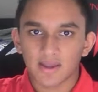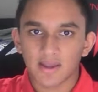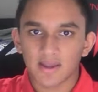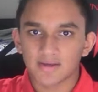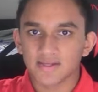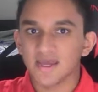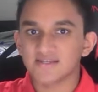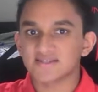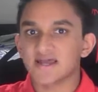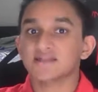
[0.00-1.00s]
and he
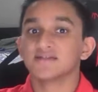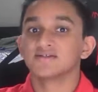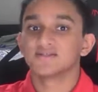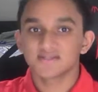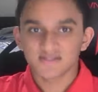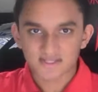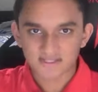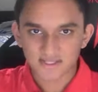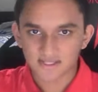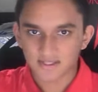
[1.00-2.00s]
hasn't had
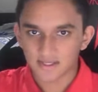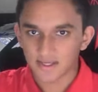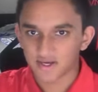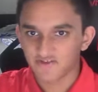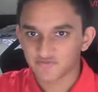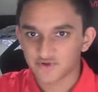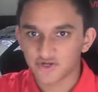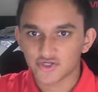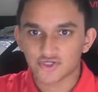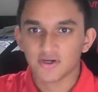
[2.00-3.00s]
consistent enough
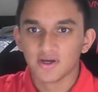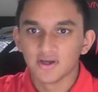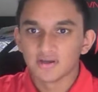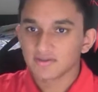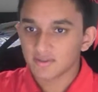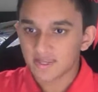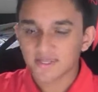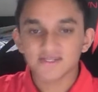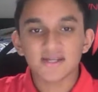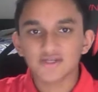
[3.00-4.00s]
production. Like,
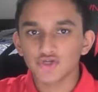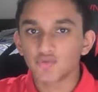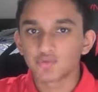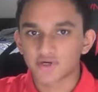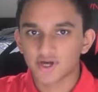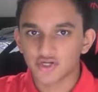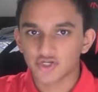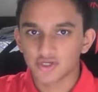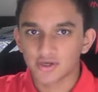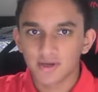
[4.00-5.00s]
he's had good
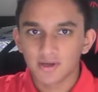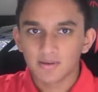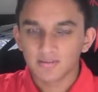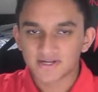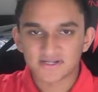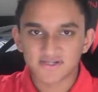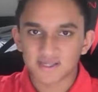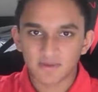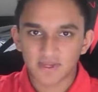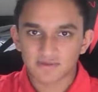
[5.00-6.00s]
production, but it's the
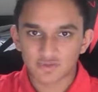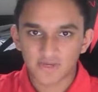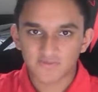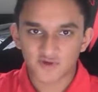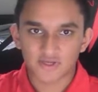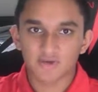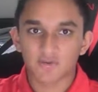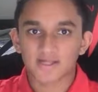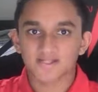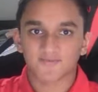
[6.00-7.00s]
same case with James Harden. He
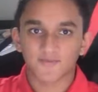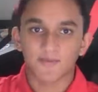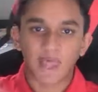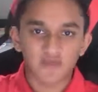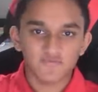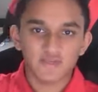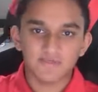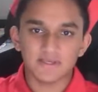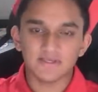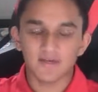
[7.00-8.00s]
rises from
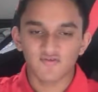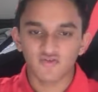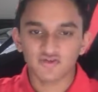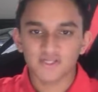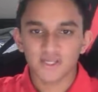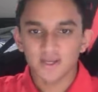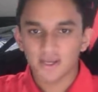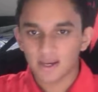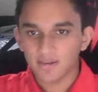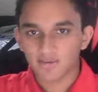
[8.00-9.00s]
MVP levels
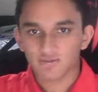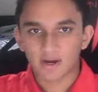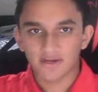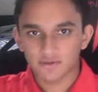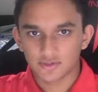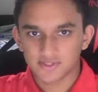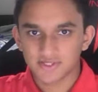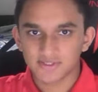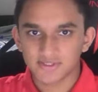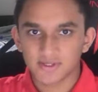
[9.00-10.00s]
in the regular
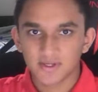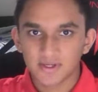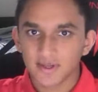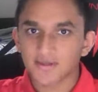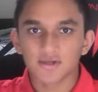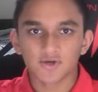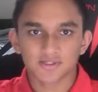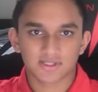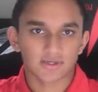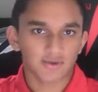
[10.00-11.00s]
season and goes
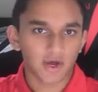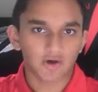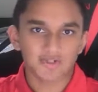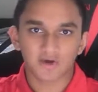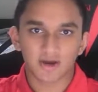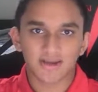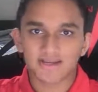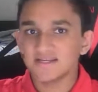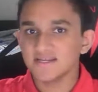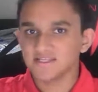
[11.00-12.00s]
to an all-star, and he
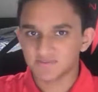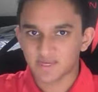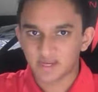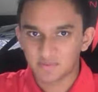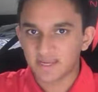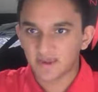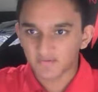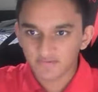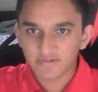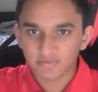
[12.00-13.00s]
needs to become an
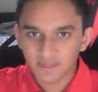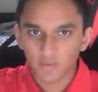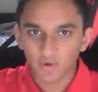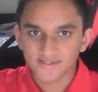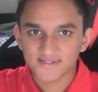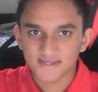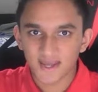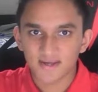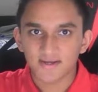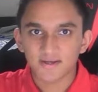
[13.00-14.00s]
MVP once
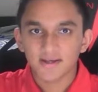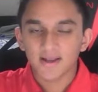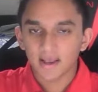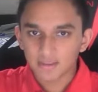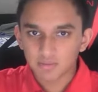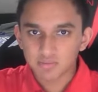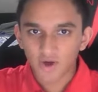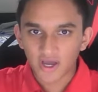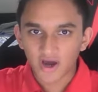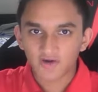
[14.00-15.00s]
again in the
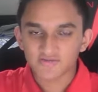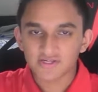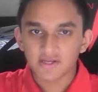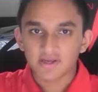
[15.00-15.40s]
playoffs